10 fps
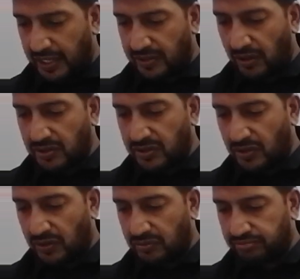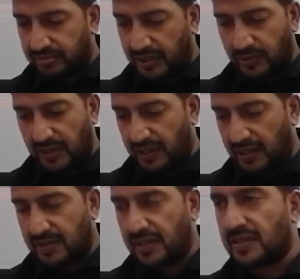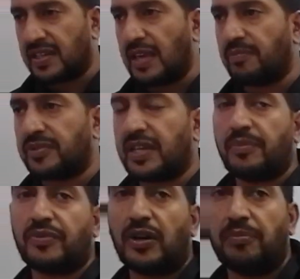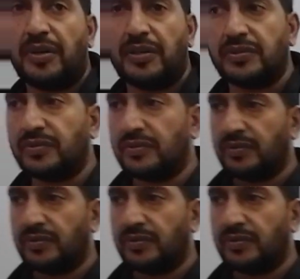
but it's also it's the same type of compound